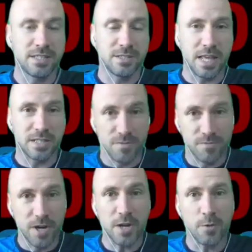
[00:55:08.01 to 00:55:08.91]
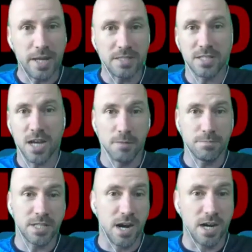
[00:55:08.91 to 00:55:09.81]
that's very quick stop,
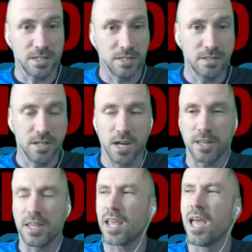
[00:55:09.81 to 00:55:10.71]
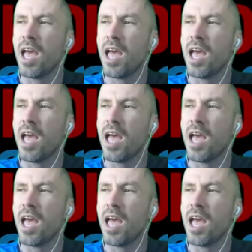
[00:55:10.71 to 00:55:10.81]
start kind of thing.